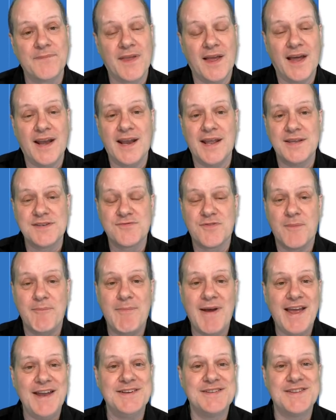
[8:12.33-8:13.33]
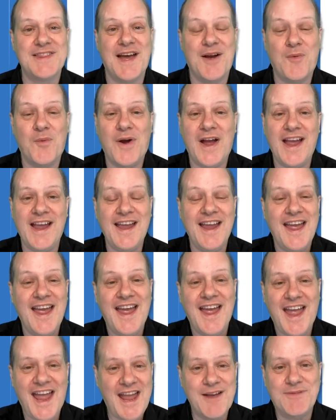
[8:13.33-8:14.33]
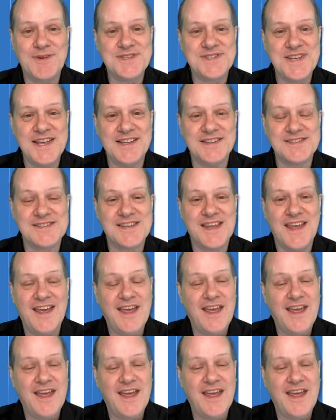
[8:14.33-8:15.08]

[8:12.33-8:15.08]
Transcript: and it has remained that way ever since.